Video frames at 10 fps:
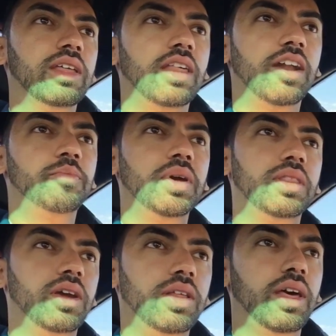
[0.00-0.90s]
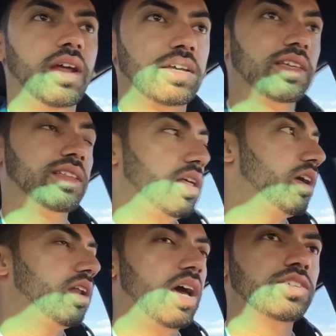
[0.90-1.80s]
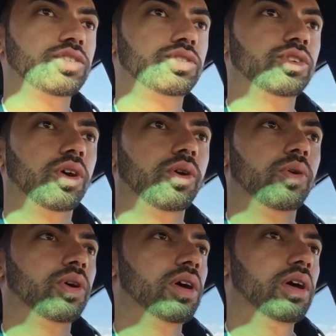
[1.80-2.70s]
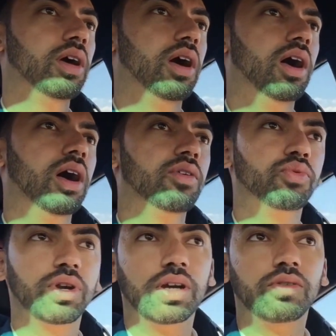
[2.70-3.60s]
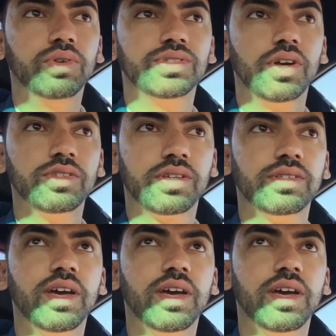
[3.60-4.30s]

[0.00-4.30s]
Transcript: that have been there, that can actually show real results, because